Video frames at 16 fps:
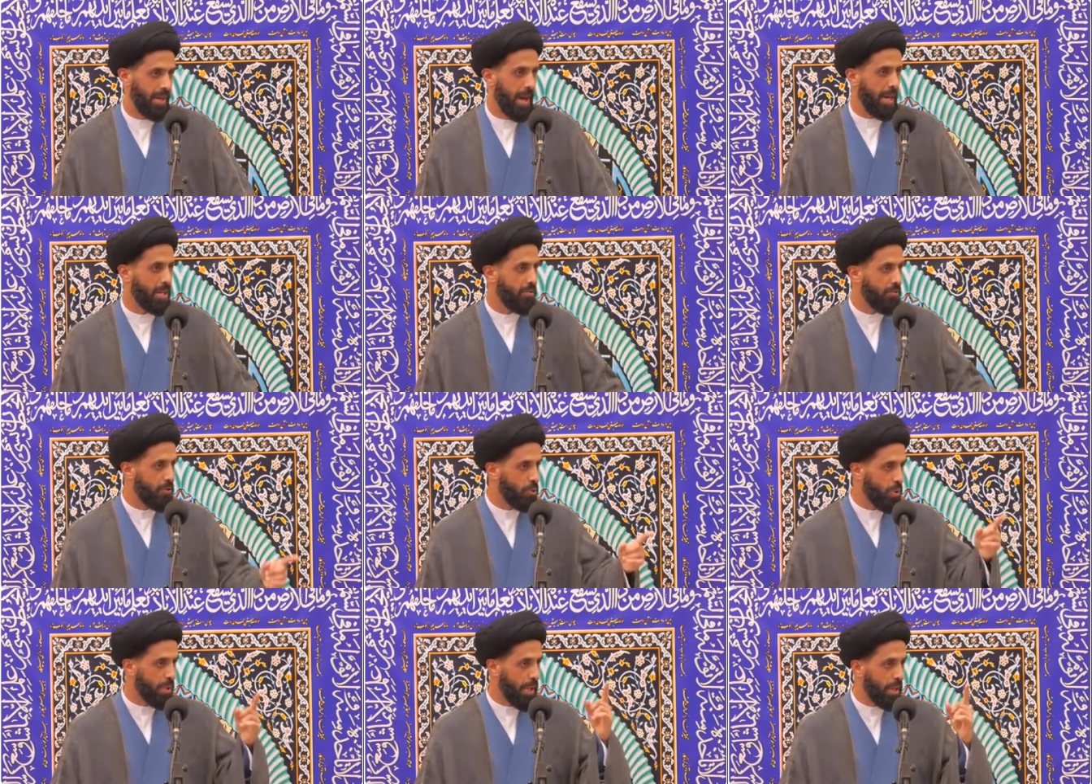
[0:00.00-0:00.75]
And
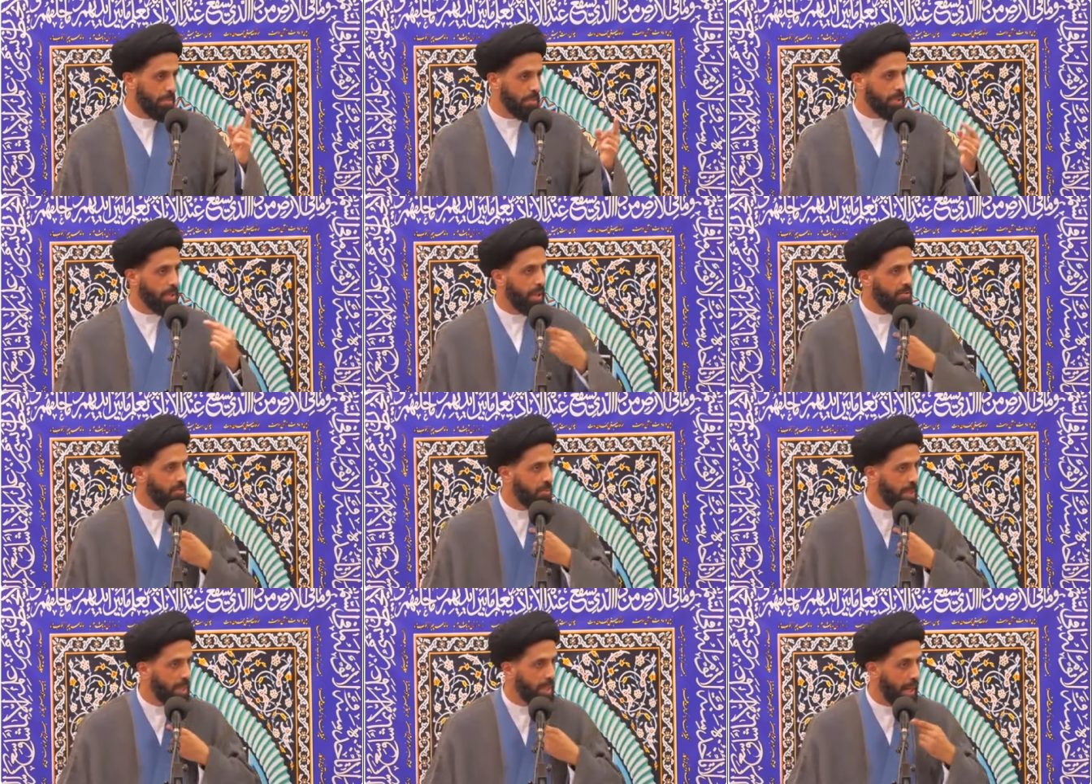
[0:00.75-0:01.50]
if you claim to
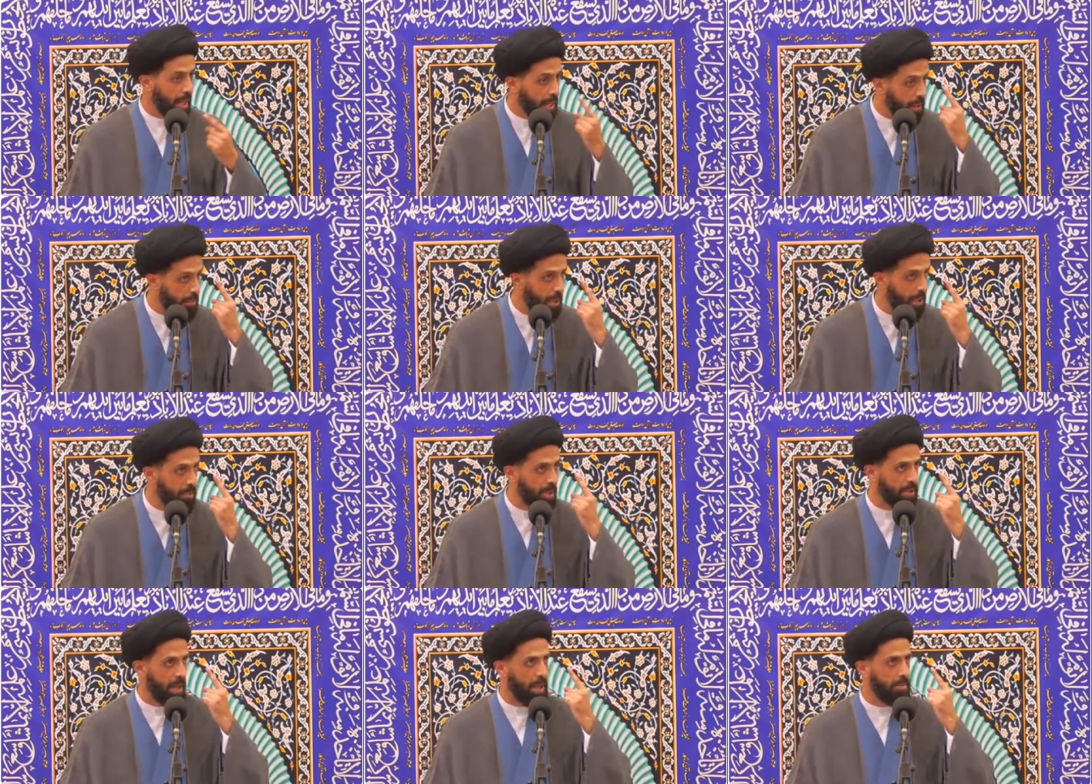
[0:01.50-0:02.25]
love me, Ali ibn
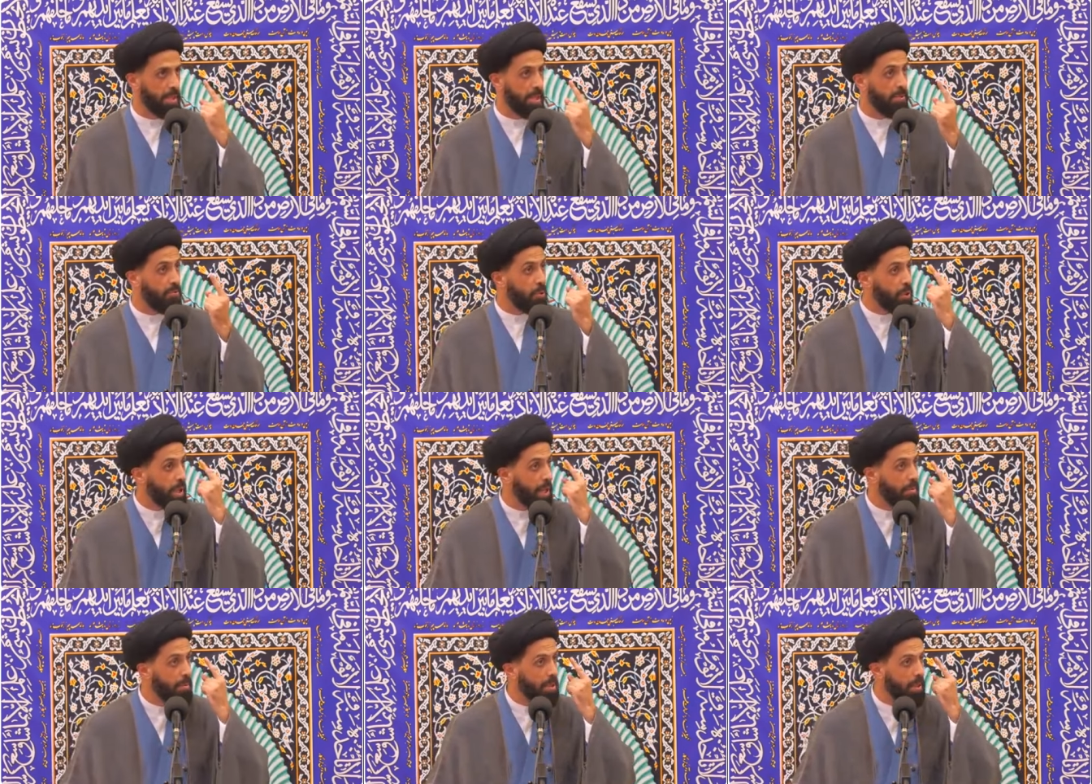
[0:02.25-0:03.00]
Abi Talib said, if you
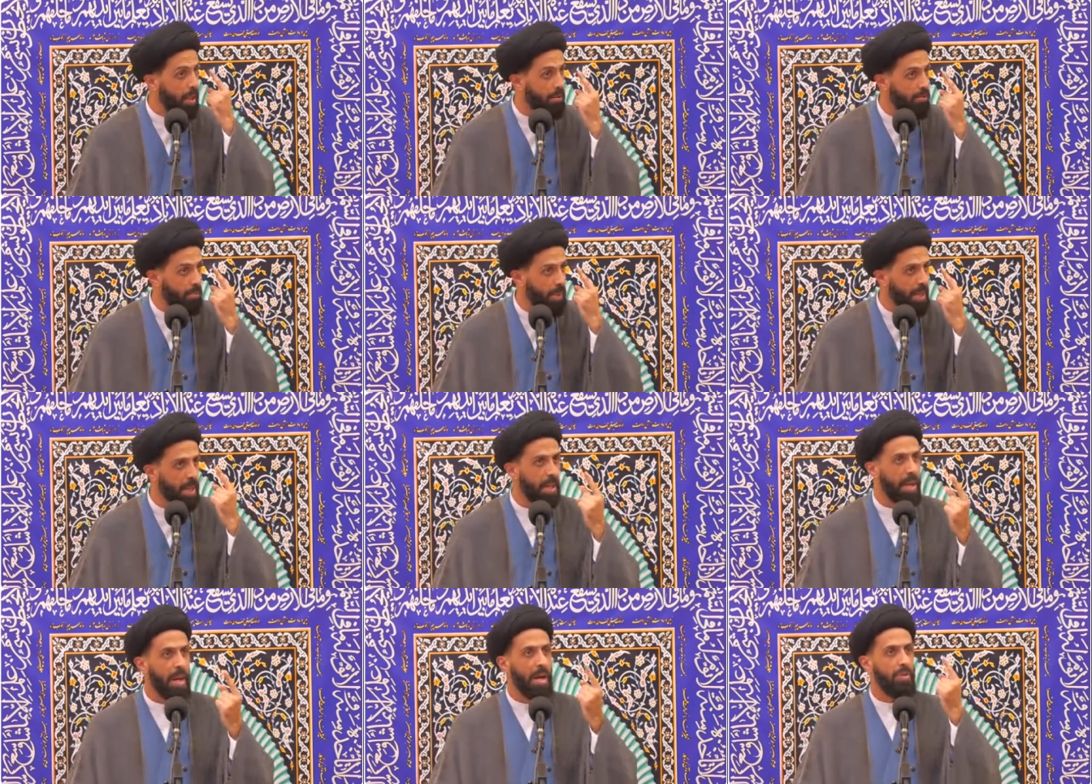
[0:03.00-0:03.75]
claim to love
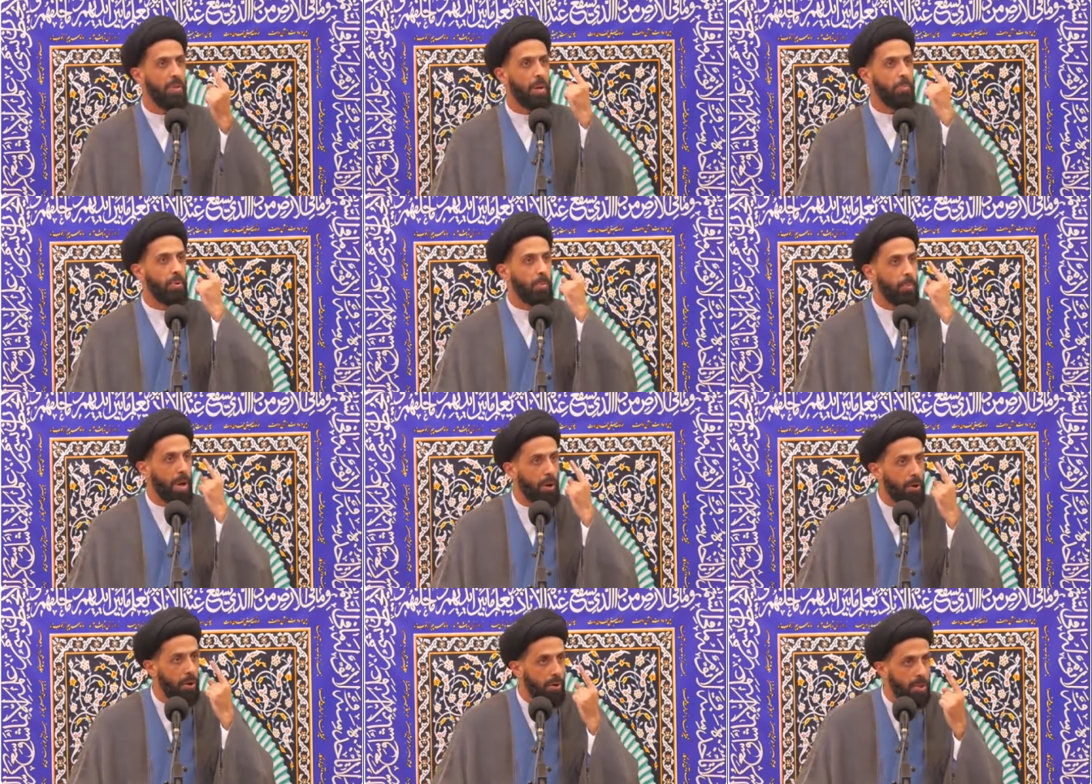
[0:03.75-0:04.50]
me, then
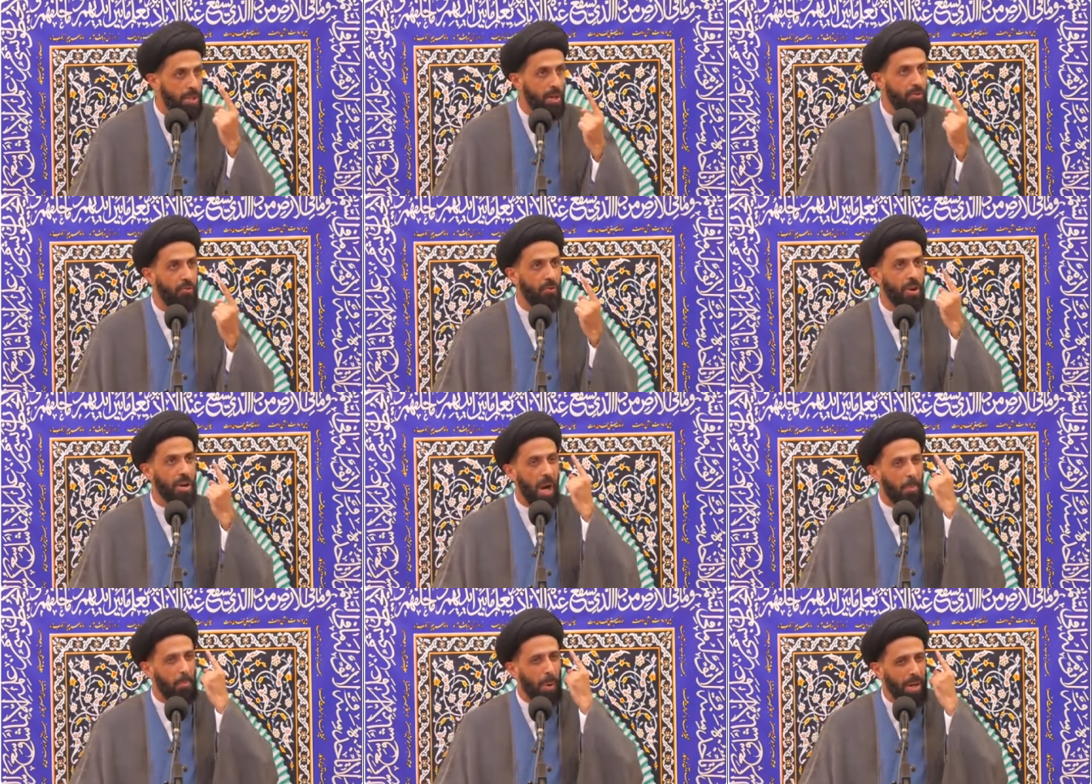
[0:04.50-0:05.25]
prepare yourself for
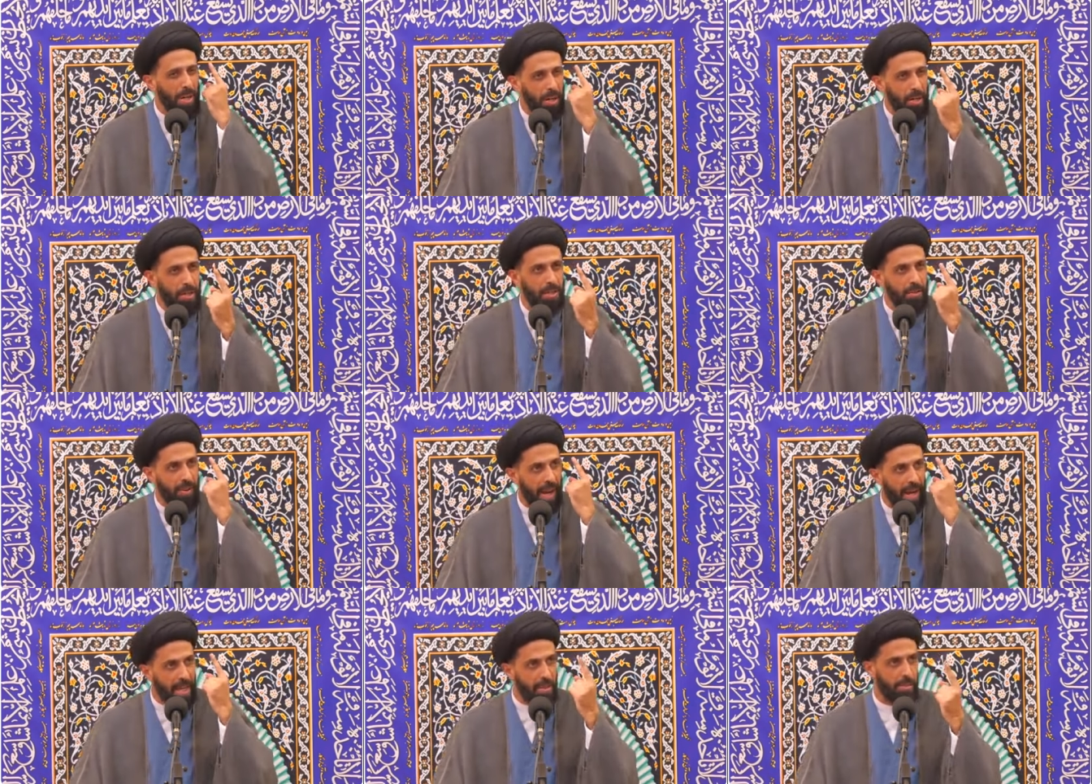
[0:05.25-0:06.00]
an abundance
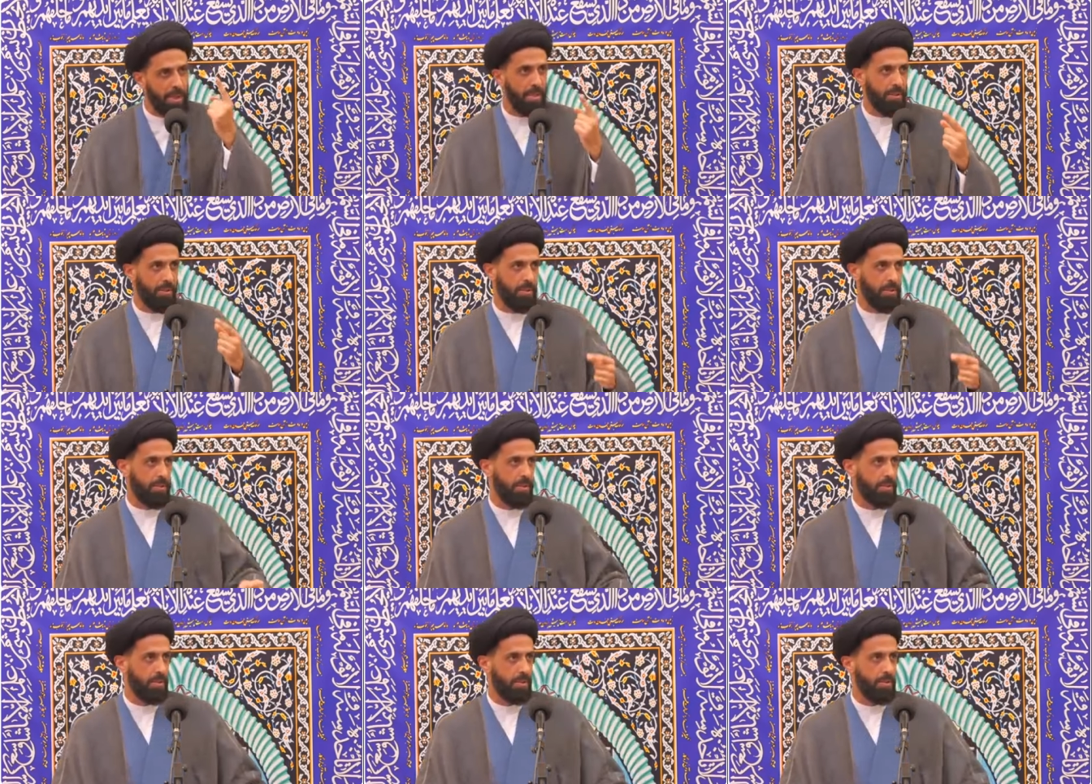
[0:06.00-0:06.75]
of
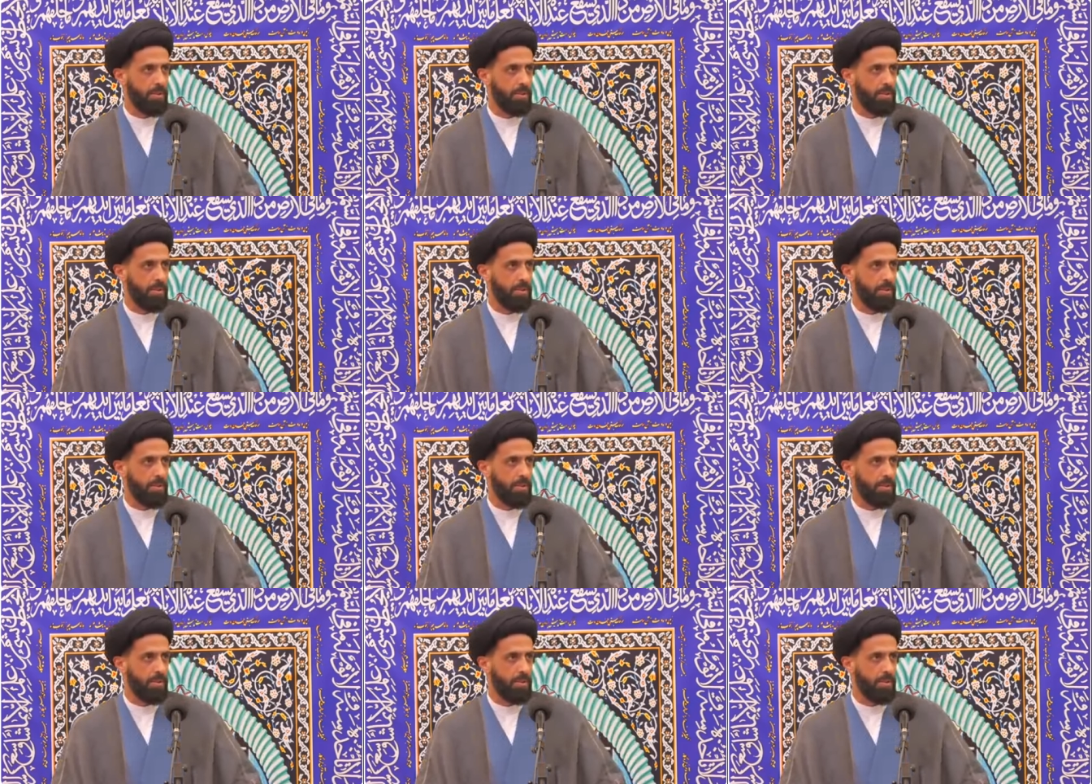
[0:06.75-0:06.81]
enemies